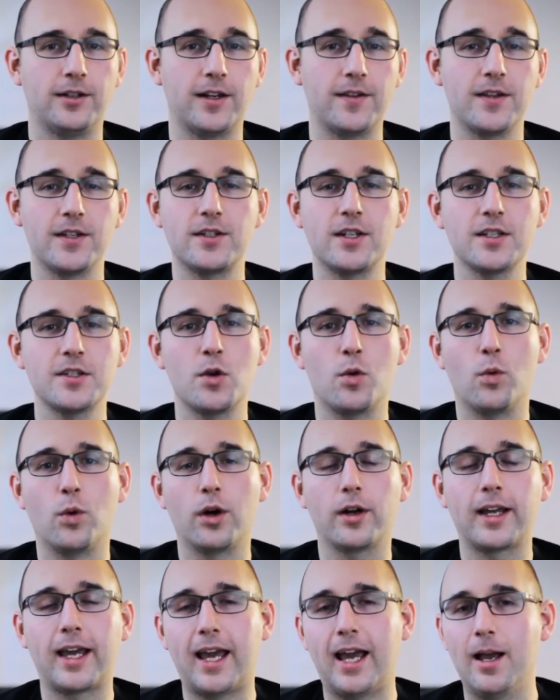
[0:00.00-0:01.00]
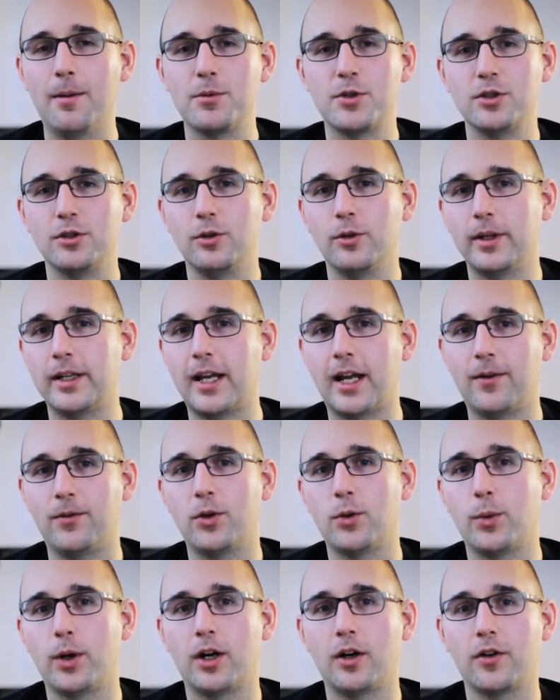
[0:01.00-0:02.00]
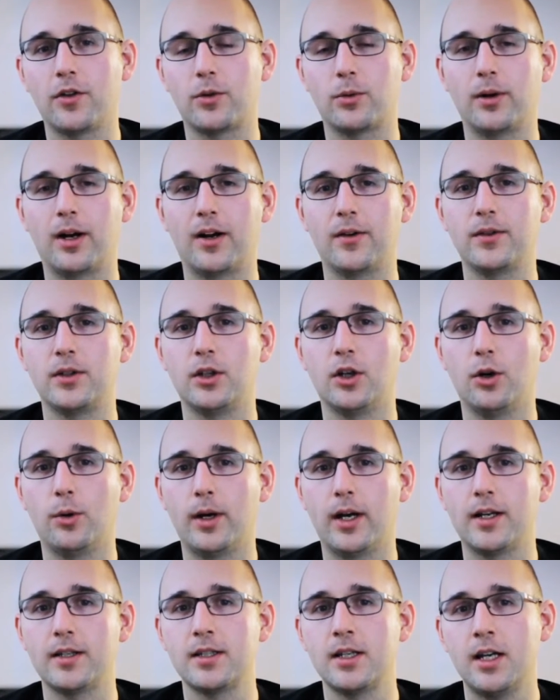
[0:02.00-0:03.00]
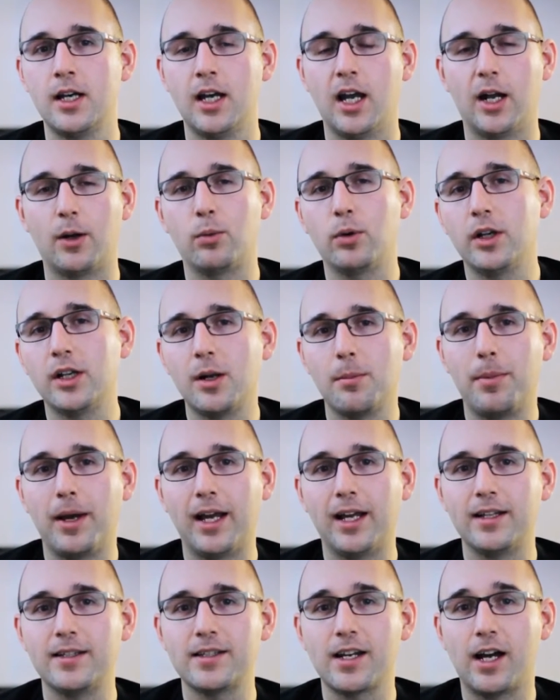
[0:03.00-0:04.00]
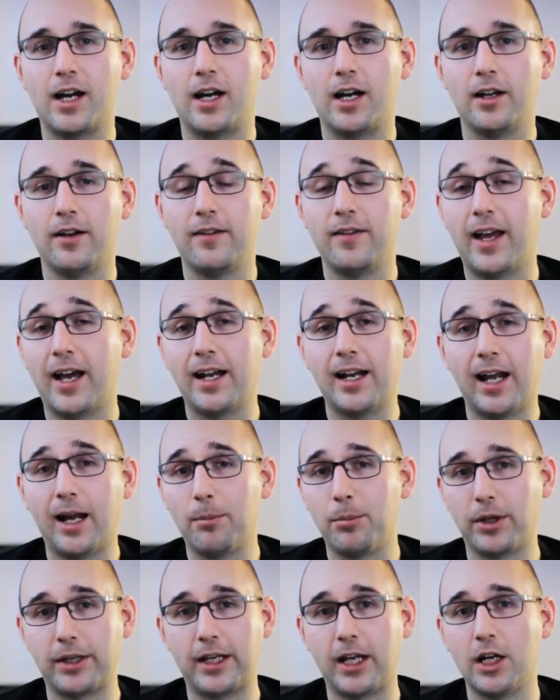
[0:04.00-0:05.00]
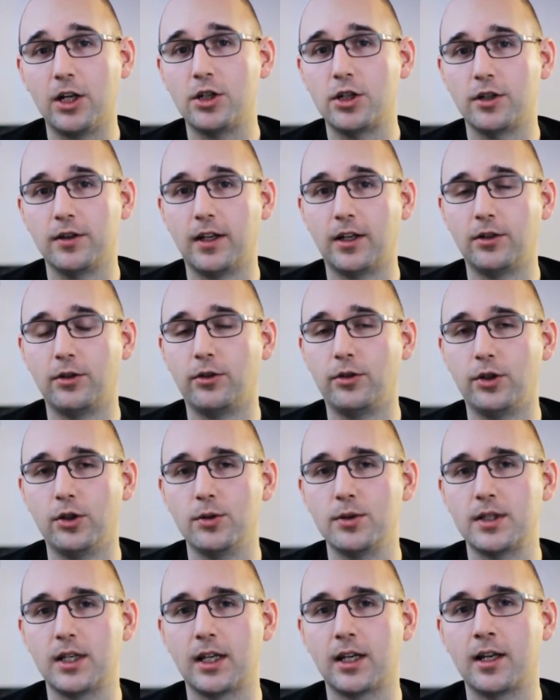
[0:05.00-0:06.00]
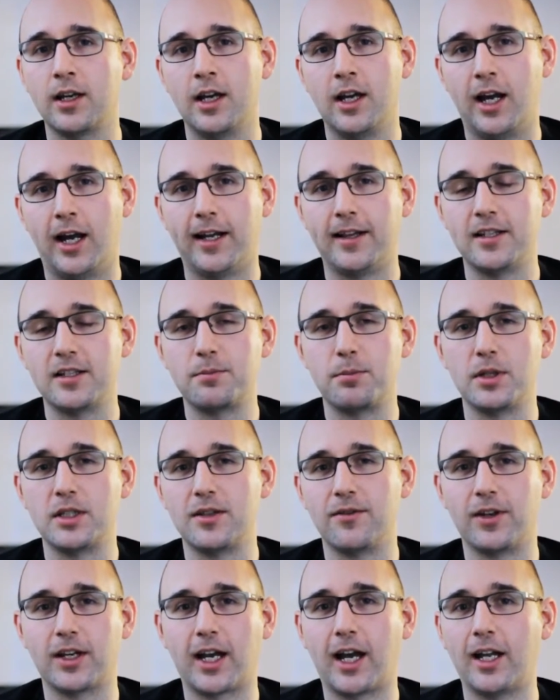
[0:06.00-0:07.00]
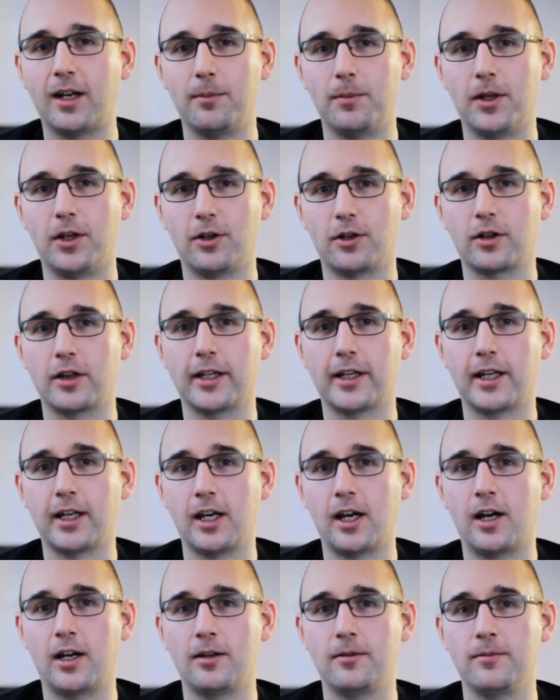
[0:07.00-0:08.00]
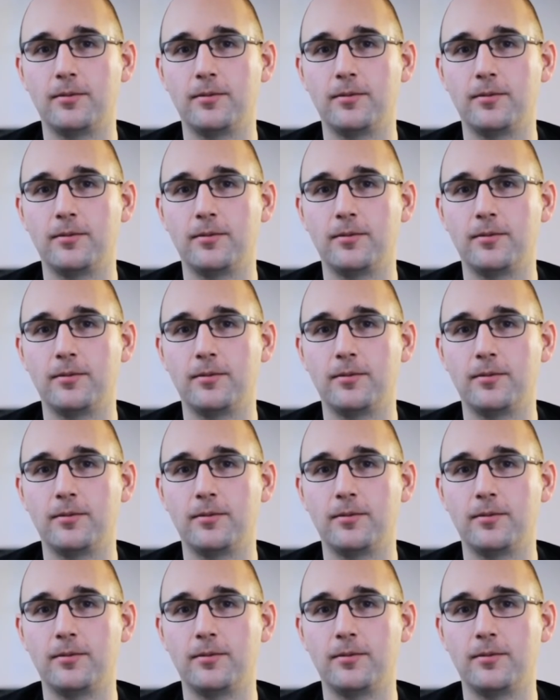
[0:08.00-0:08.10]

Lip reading: Now this doesn't work absolutely everywhere throughout the OS. It really depends on that application that you're using and the specific item that you're clicking on.